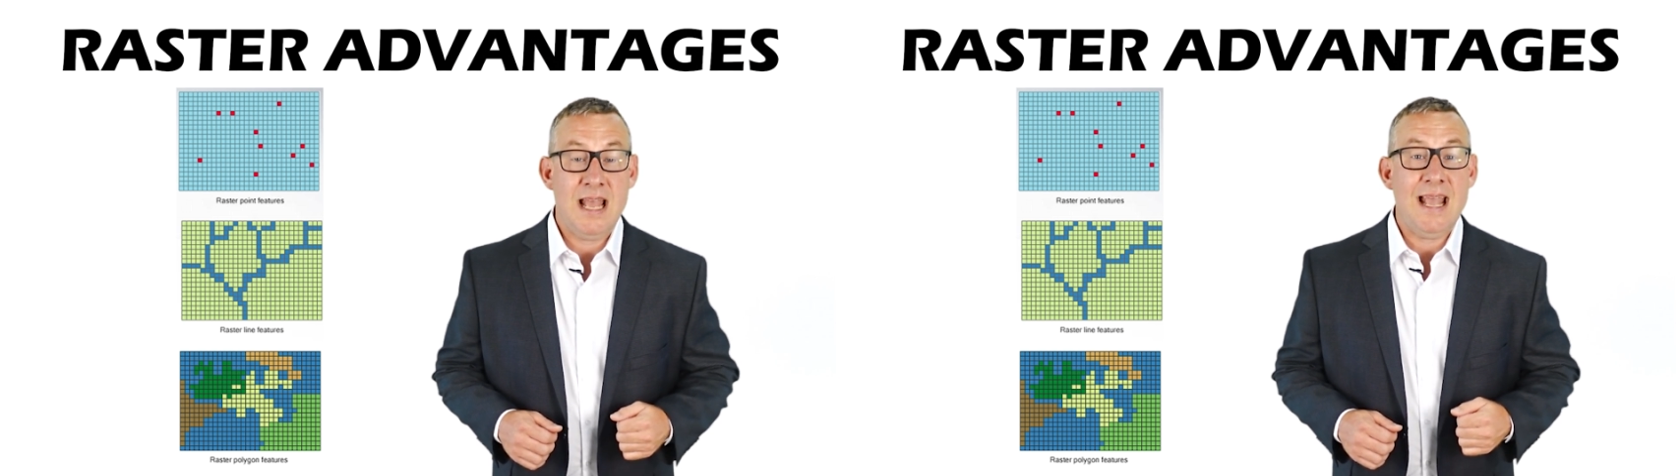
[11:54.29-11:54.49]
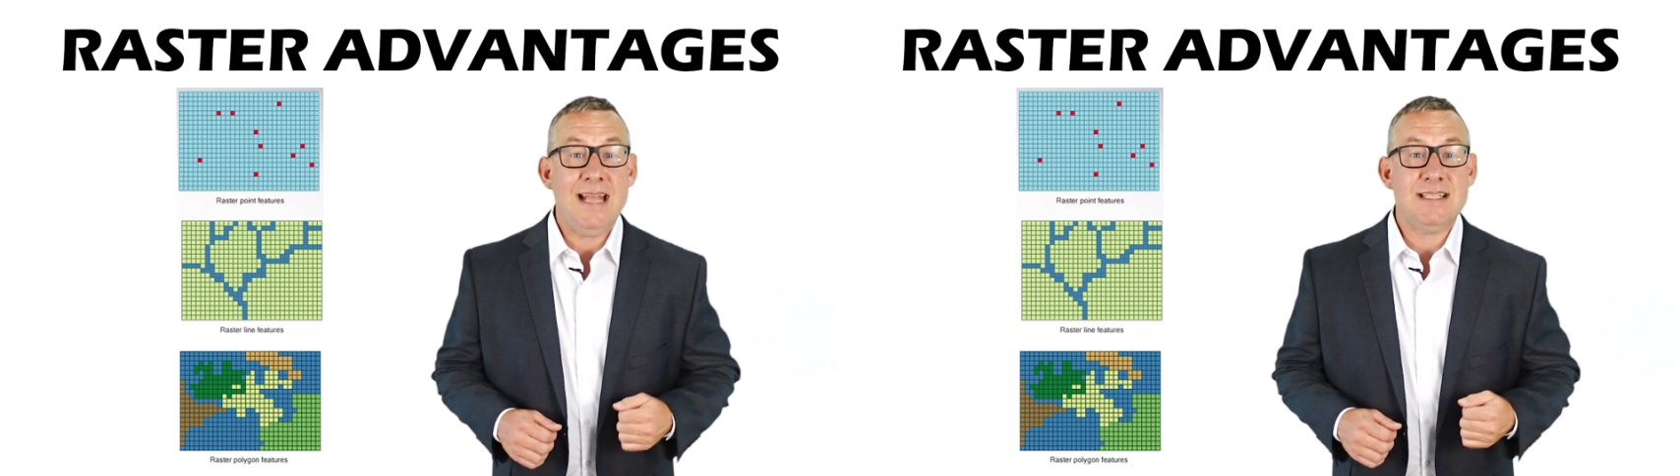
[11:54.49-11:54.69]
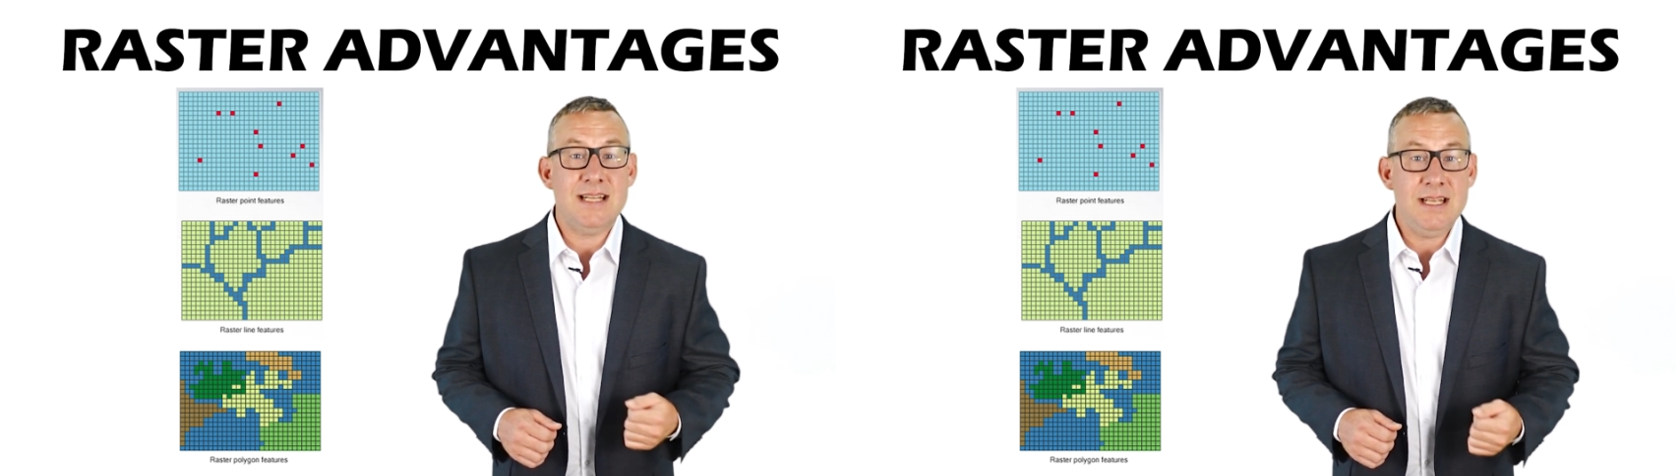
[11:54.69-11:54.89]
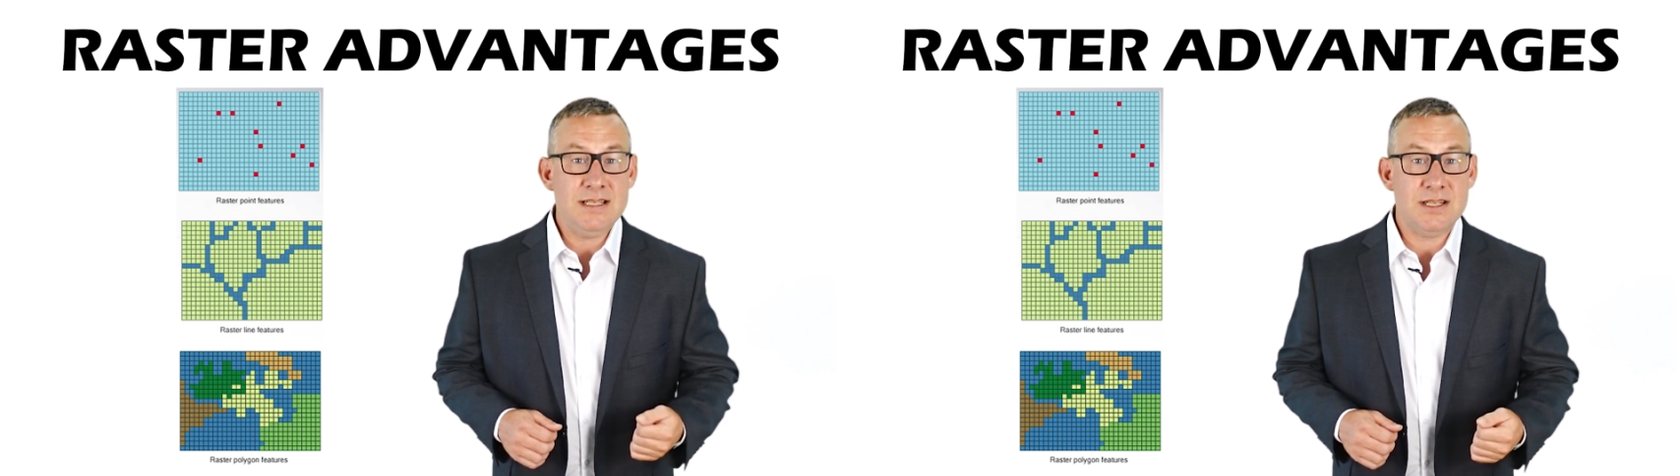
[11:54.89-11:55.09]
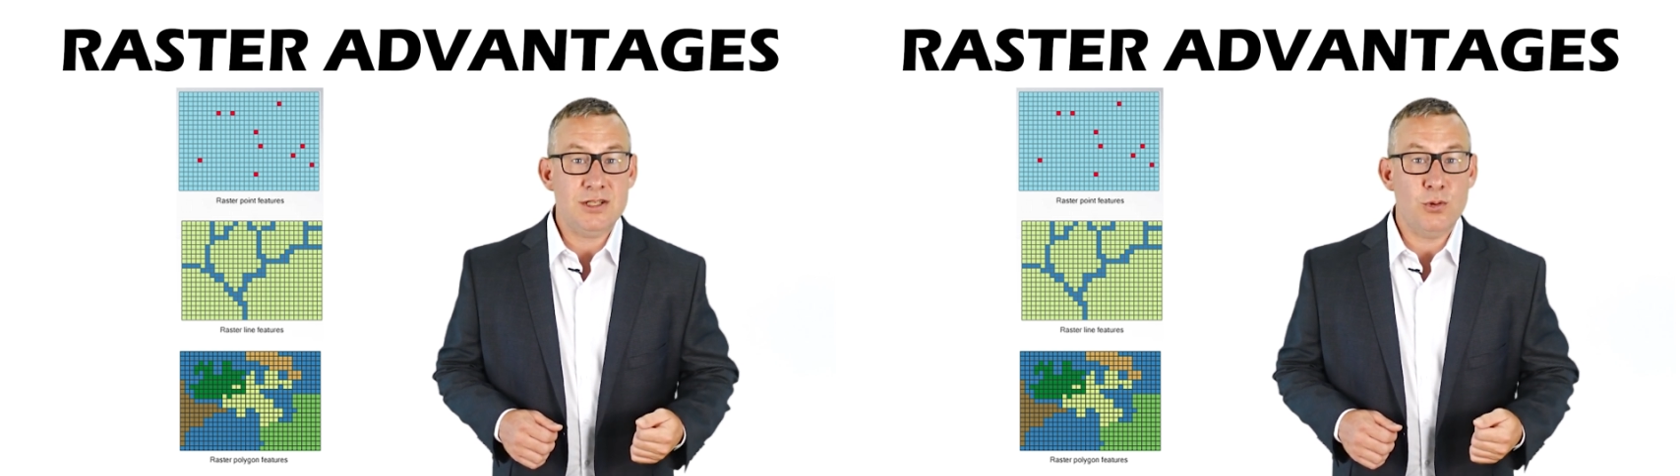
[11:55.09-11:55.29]
It's
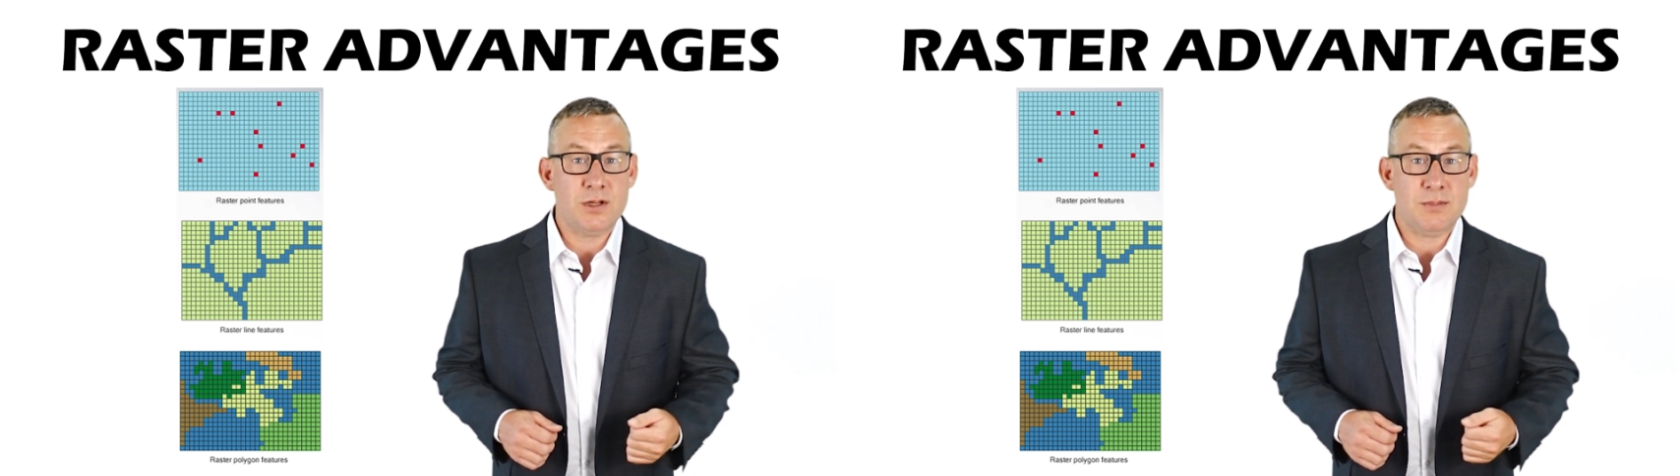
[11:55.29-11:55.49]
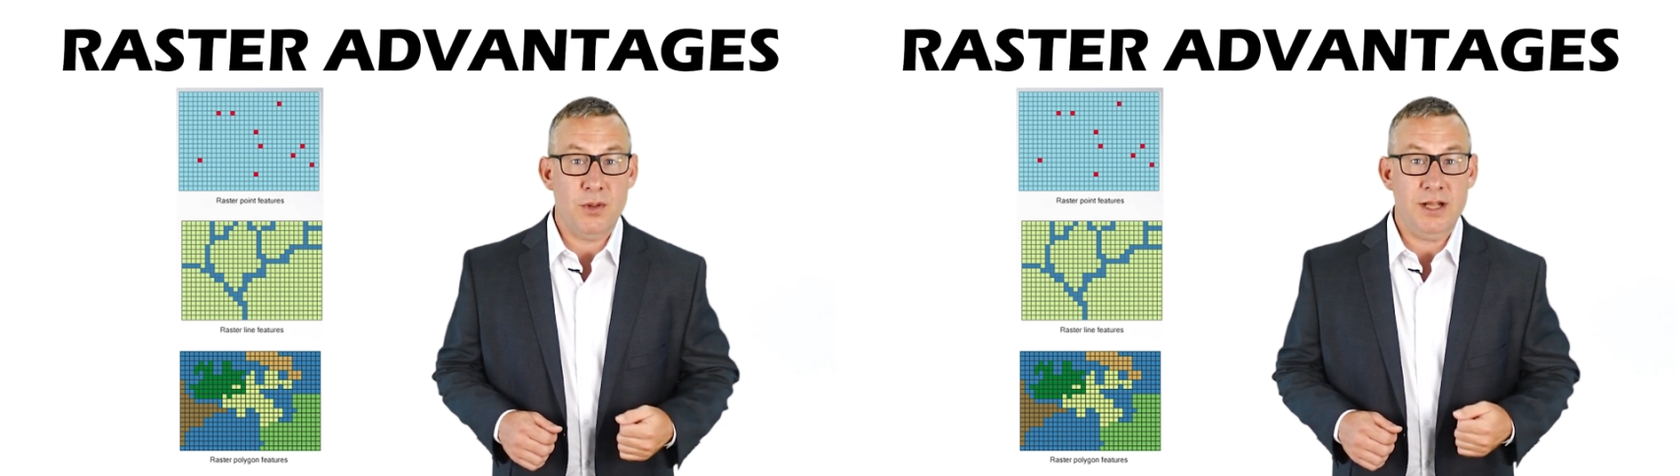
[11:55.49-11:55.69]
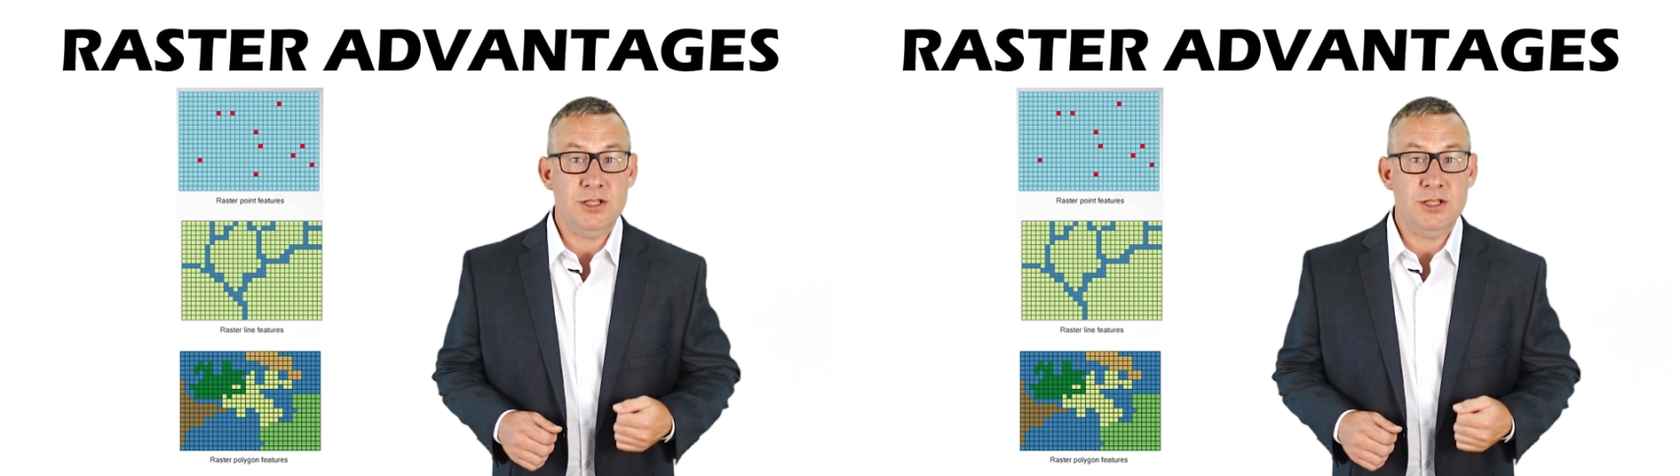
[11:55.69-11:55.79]
easy to explain